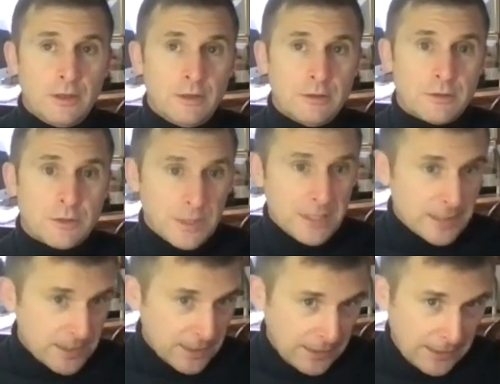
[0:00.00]
it's
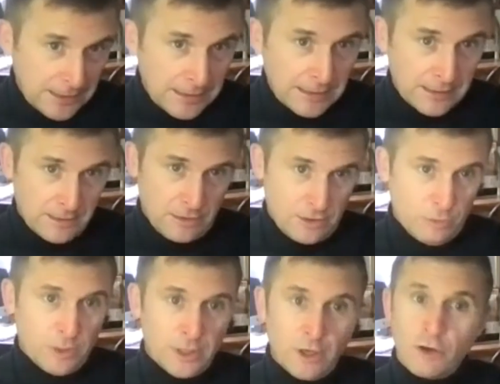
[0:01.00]
the key
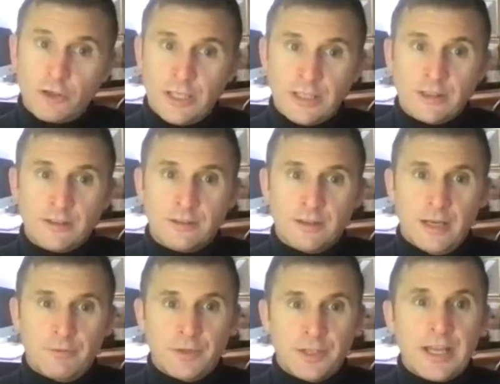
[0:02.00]
to unlocking
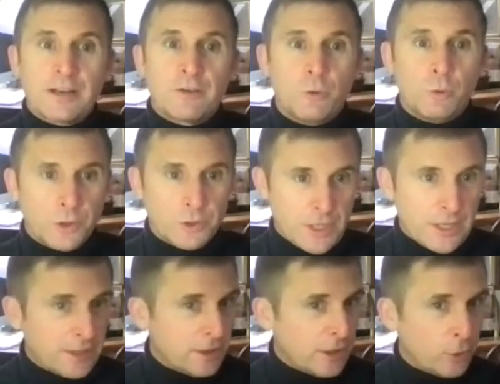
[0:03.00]
everything out. All those
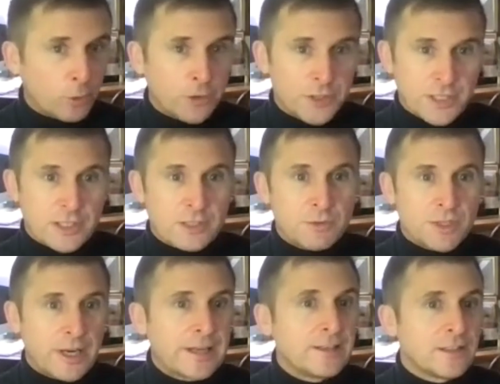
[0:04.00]
and all the systems are
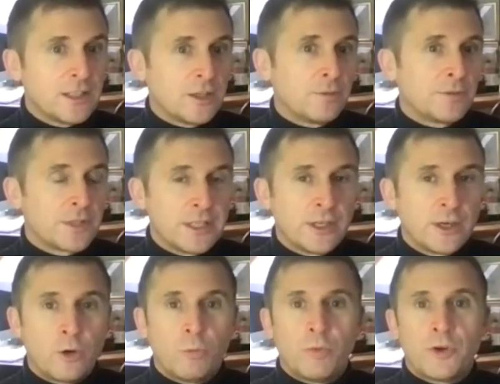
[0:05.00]
linked. Obviously, your
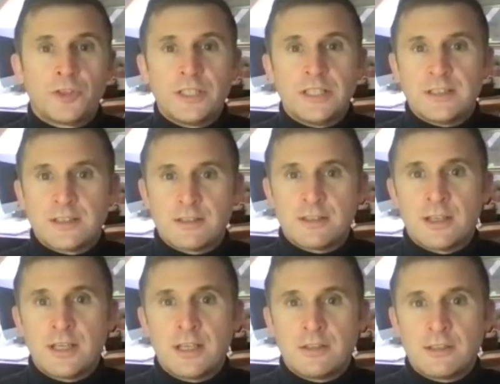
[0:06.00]
whole body
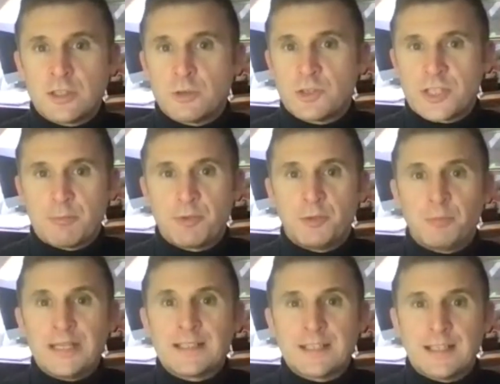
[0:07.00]
there's no separate
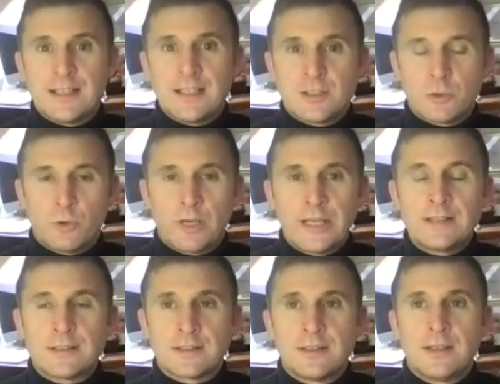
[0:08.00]
bits in it. It's all
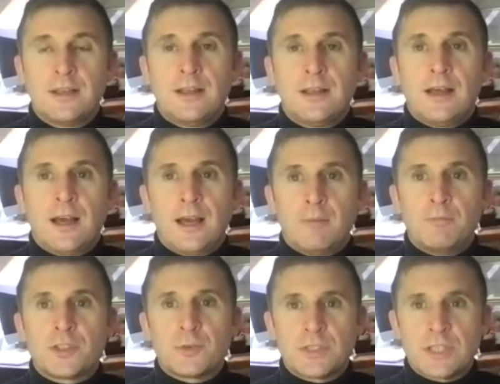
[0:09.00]
linked.
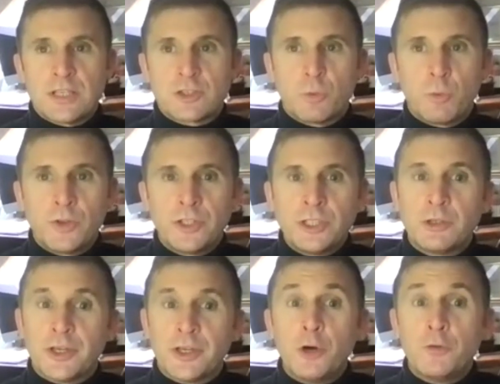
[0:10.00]
So it's the one that you
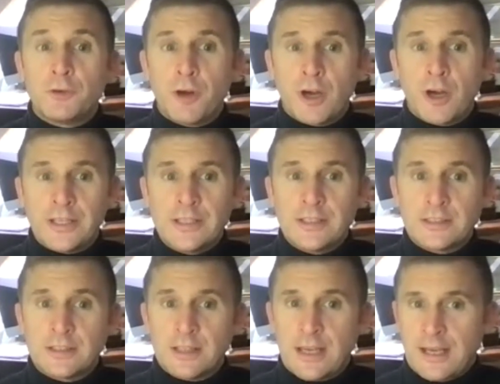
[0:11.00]
can override
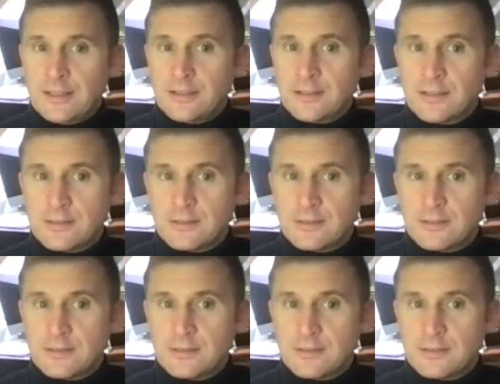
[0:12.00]
and